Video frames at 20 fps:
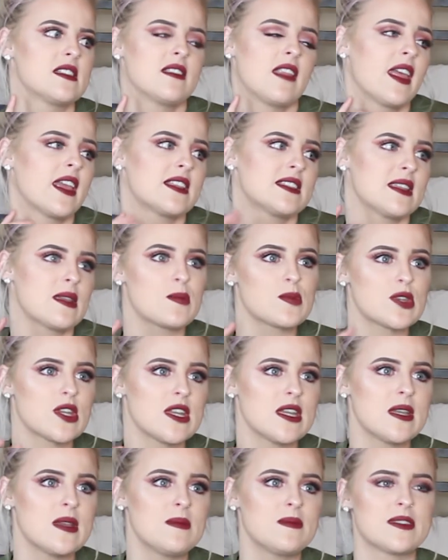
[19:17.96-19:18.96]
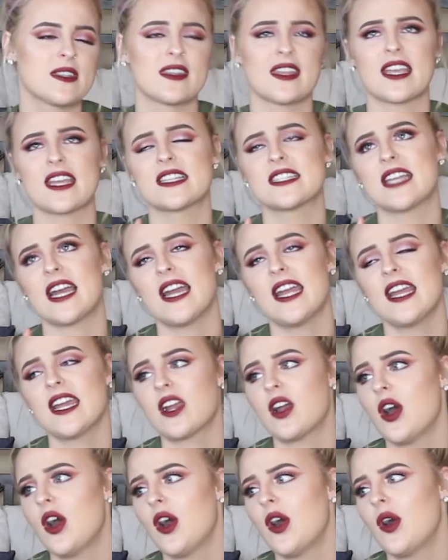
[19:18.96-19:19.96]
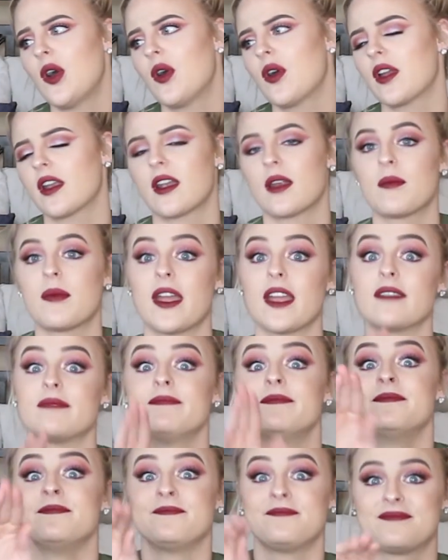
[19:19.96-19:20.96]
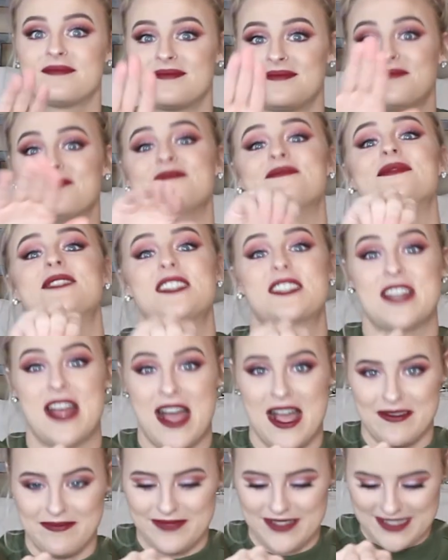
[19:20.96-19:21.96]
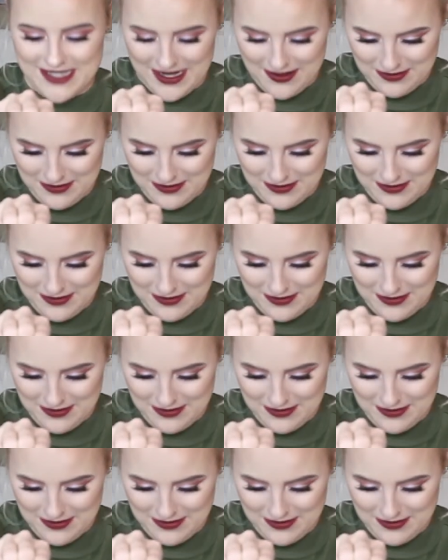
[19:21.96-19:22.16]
like Slim Jims and like a Diet Coke, and I'm like, stop.